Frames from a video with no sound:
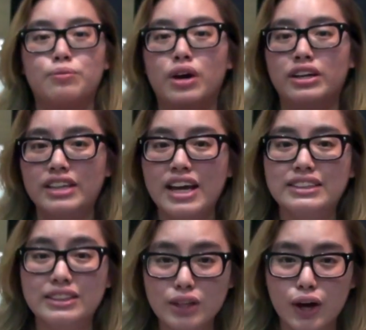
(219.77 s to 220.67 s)
want
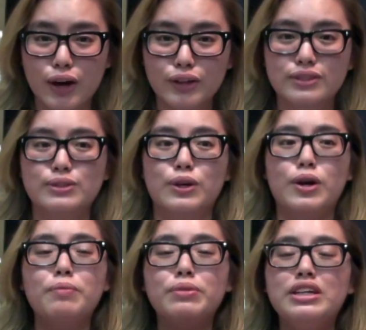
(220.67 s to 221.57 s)
cats and dogs to
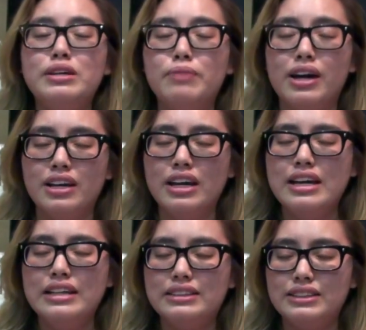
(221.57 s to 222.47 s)
accompany my
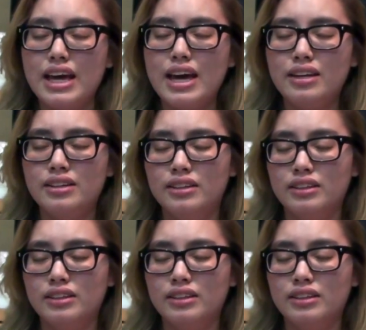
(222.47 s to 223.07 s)
sad,